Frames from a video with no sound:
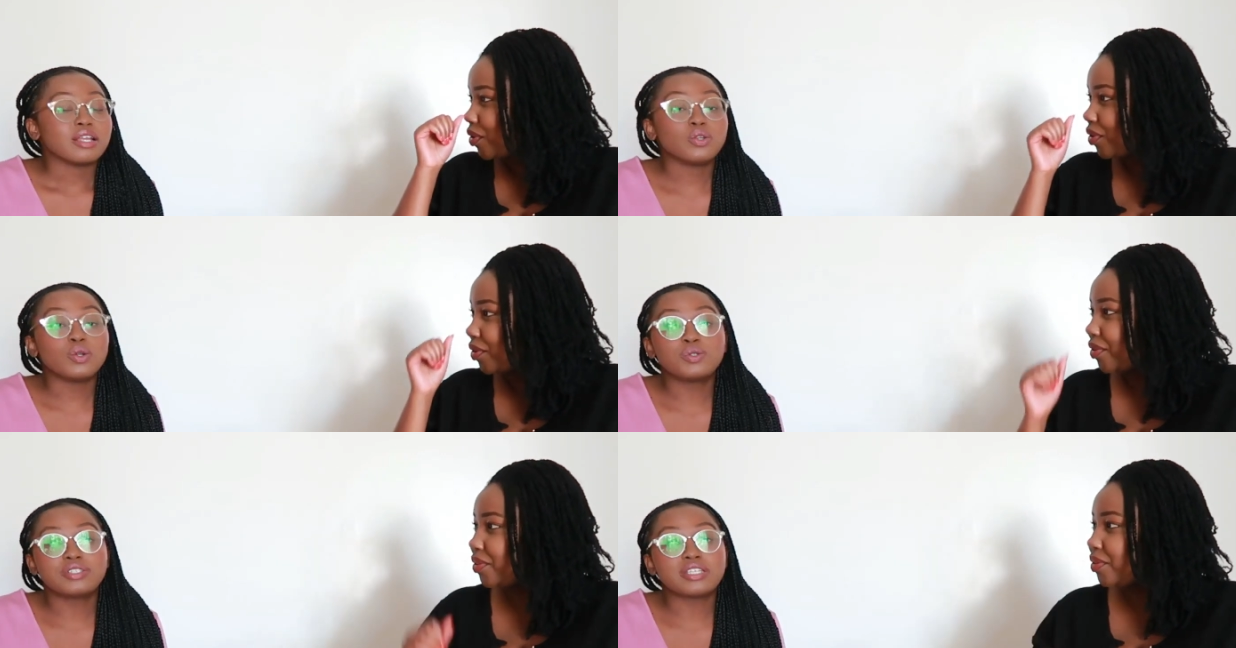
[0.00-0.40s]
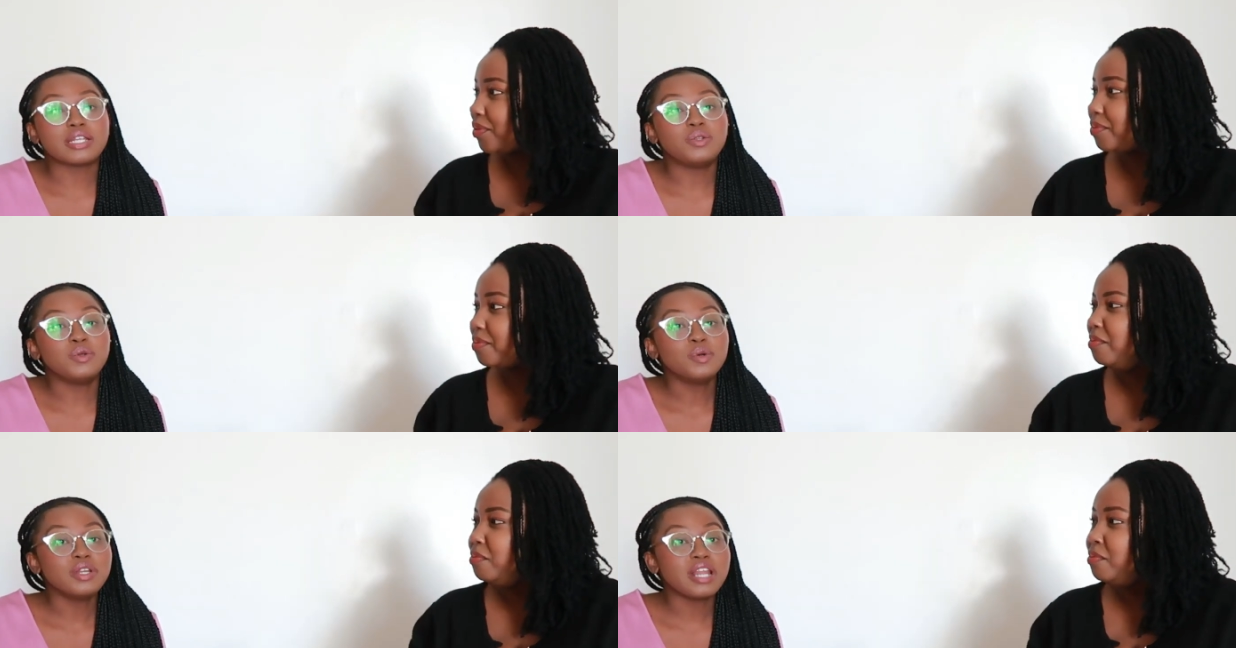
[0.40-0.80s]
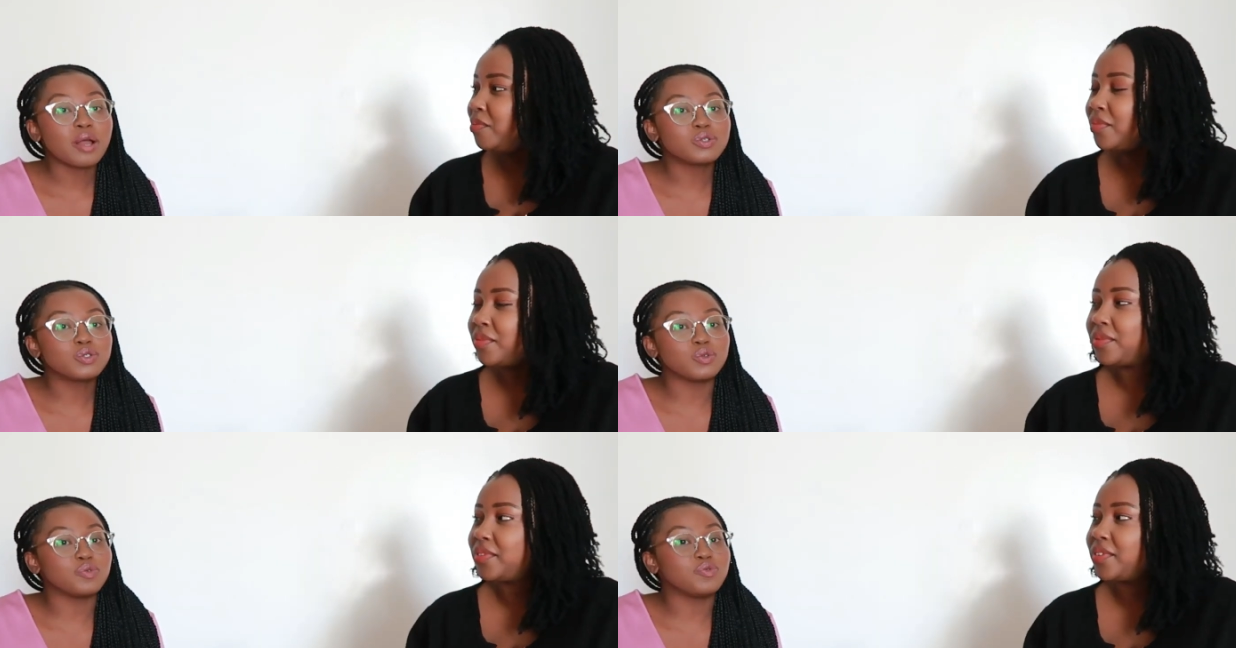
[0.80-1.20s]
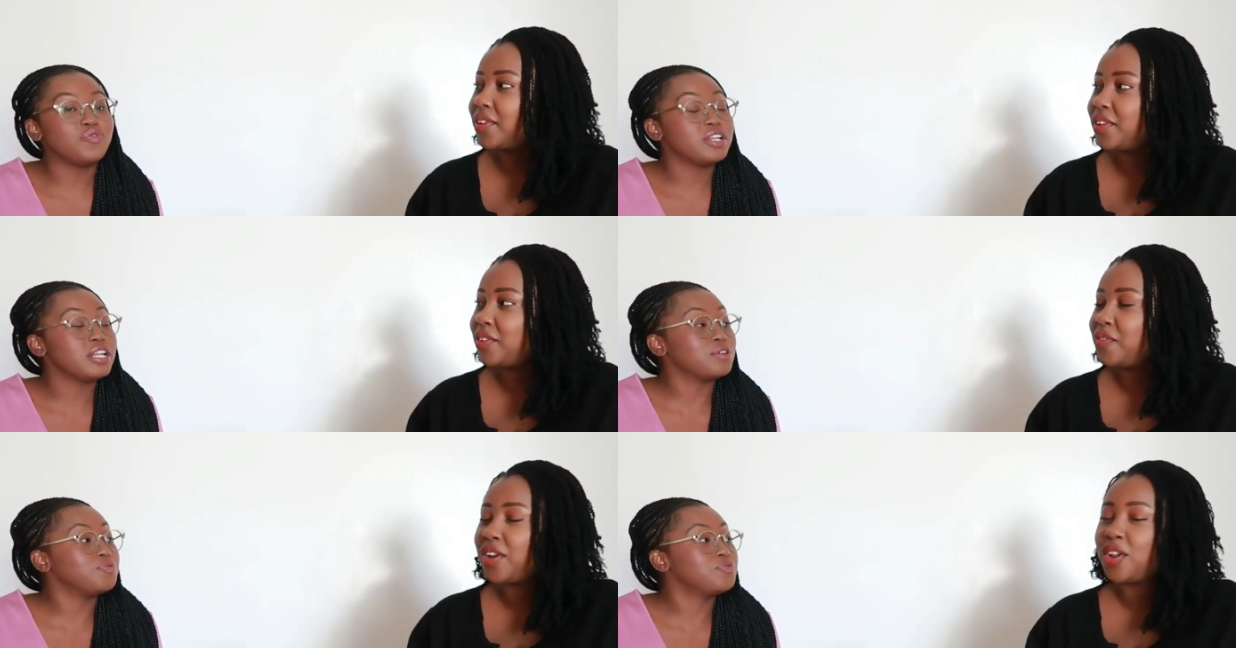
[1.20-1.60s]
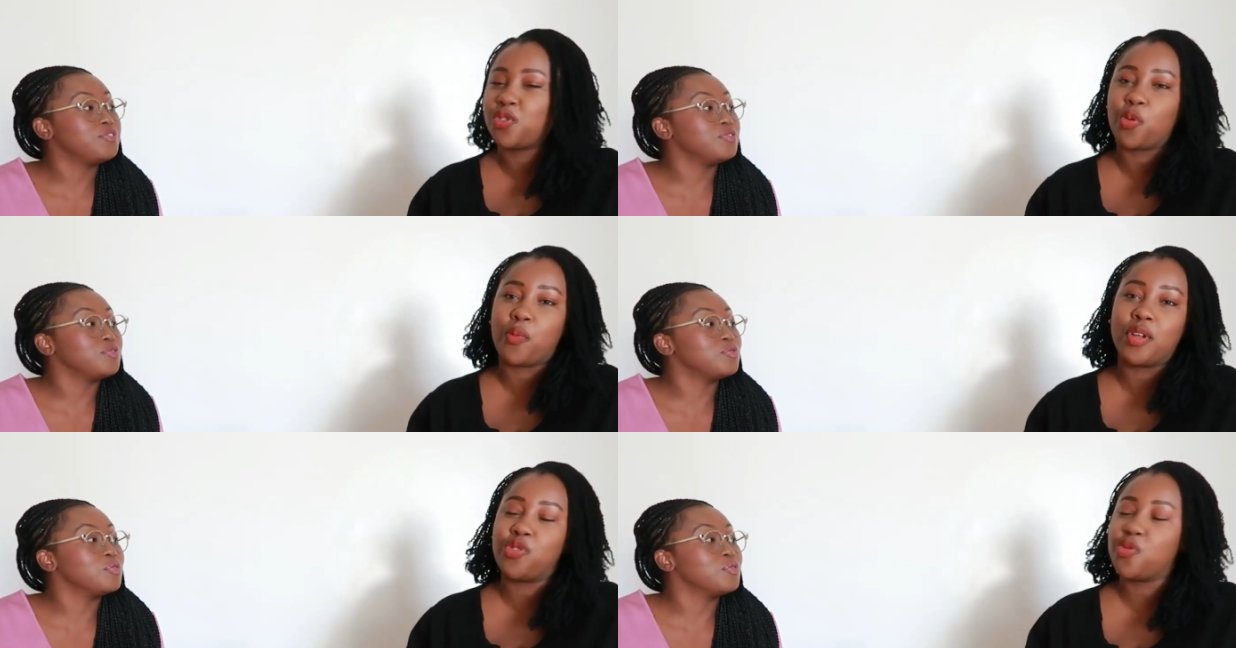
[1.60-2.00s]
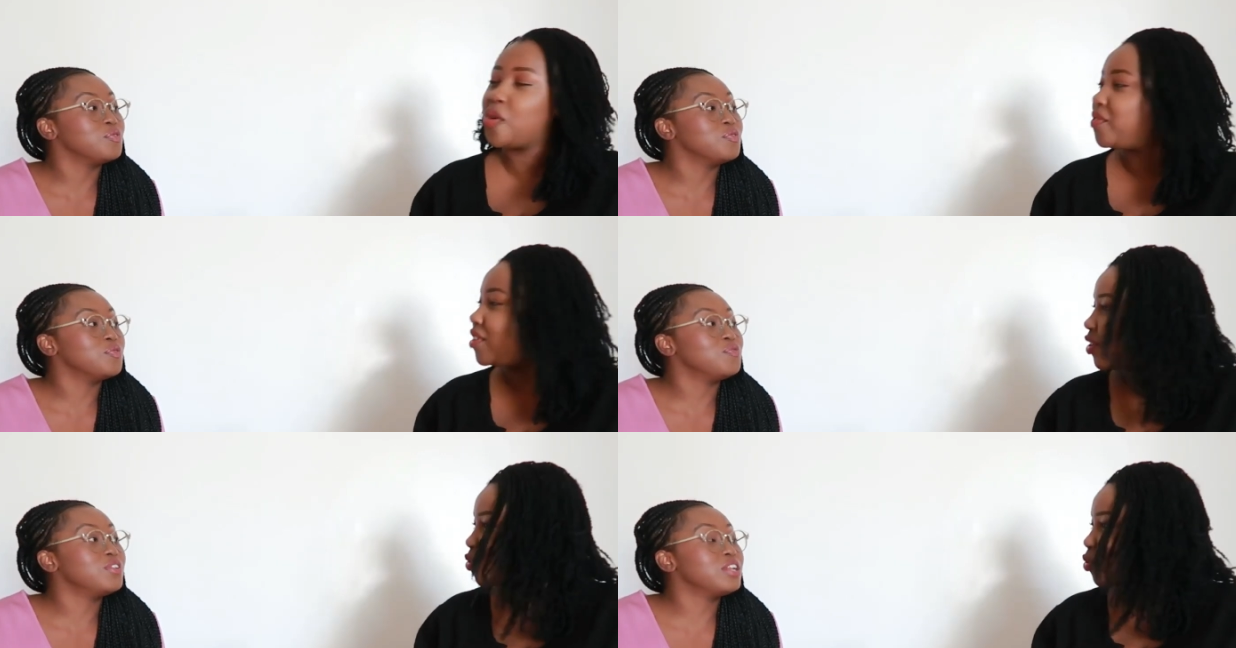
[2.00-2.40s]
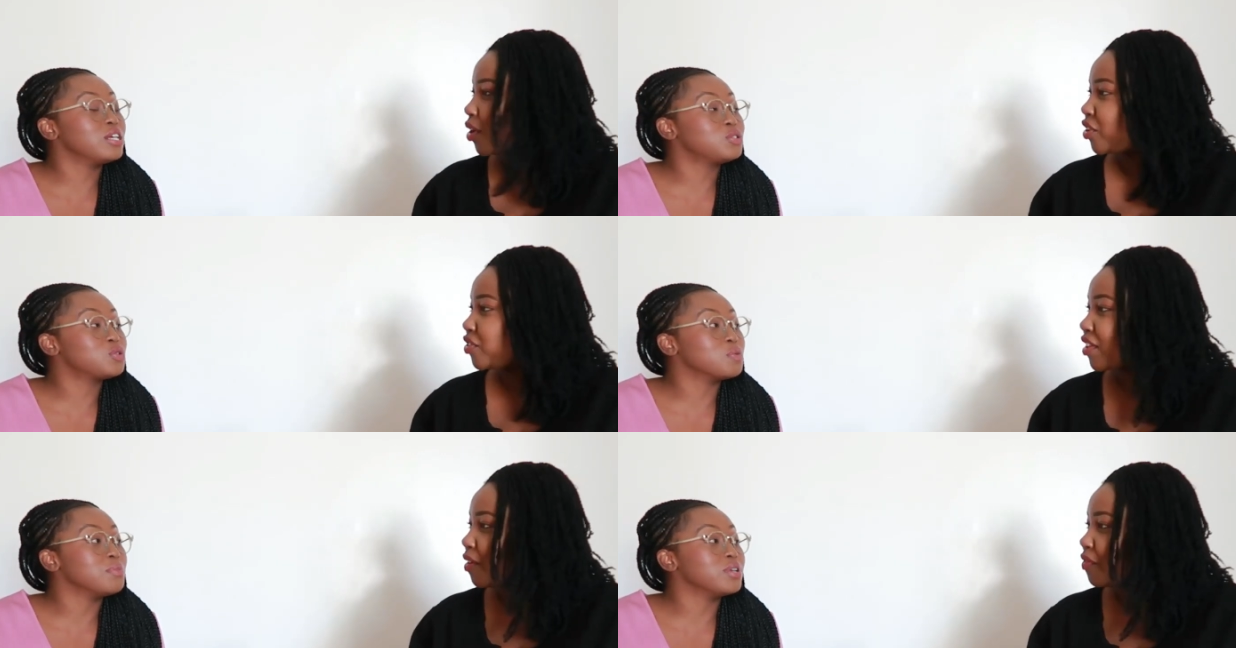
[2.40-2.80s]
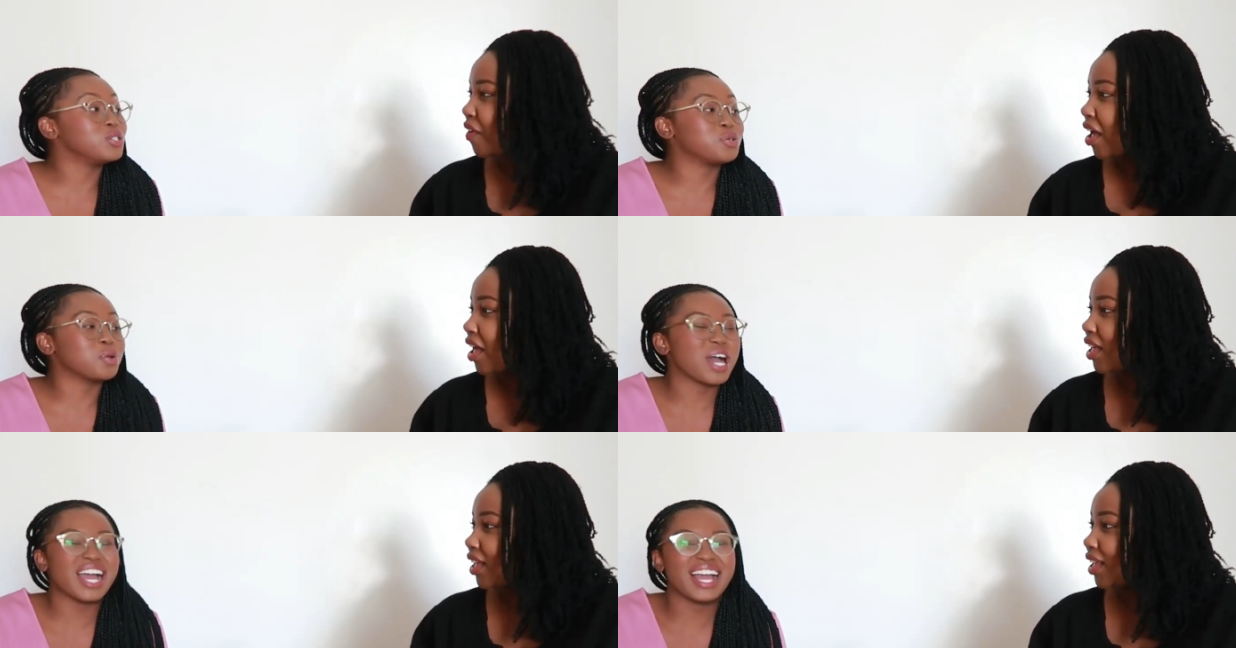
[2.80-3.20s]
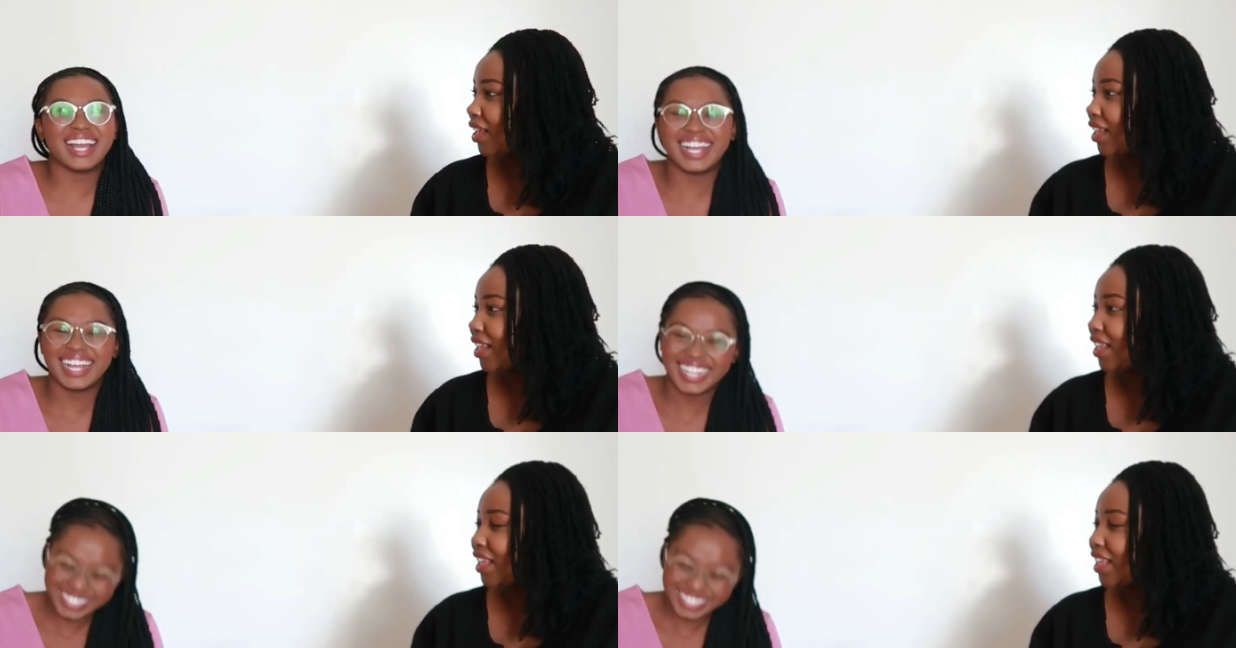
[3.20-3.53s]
Speaker 1: no do now to vile tumejua vile tumejua